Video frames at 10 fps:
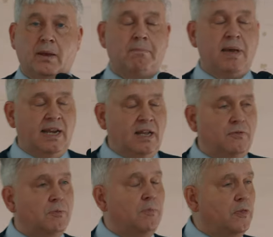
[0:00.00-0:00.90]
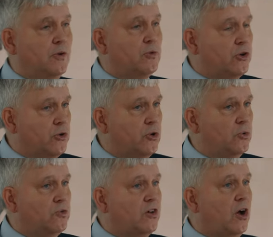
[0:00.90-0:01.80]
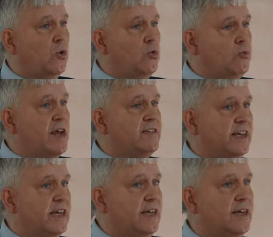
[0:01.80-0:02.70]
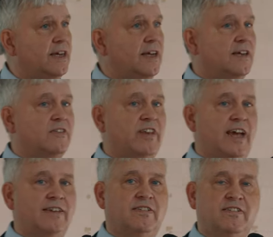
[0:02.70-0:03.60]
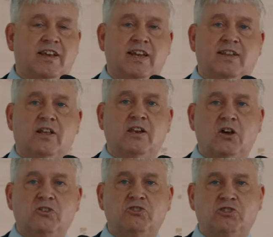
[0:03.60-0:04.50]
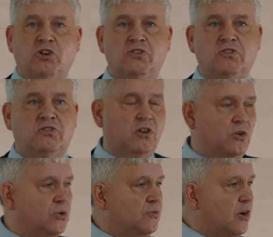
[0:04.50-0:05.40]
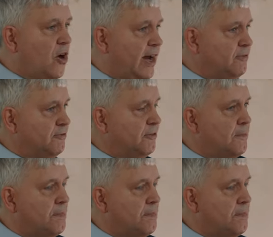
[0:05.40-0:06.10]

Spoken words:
Many of the recruits are already, sad to say, in the last chance saloon of life.